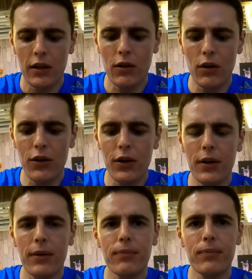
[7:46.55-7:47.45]
Got
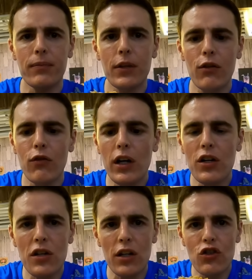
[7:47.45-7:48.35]
the
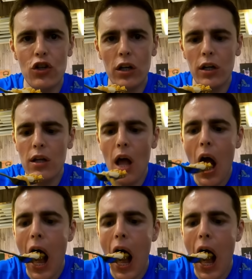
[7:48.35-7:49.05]
rice and chicken.